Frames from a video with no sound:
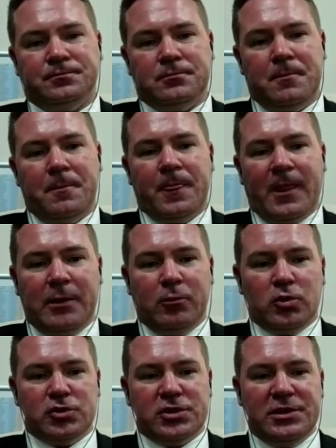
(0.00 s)
I'm also
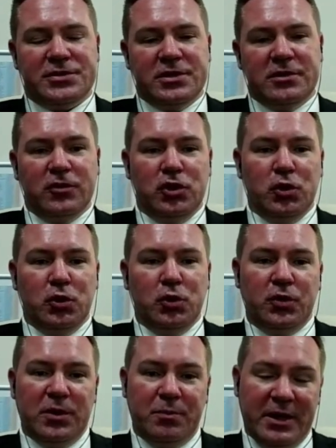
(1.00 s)
listing for you the
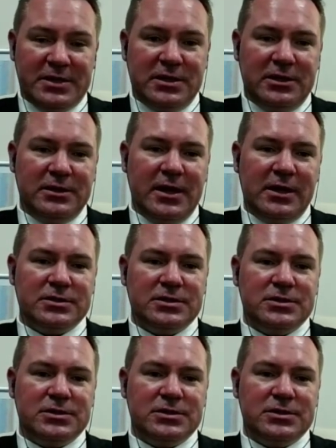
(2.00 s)
PESTEL analysis,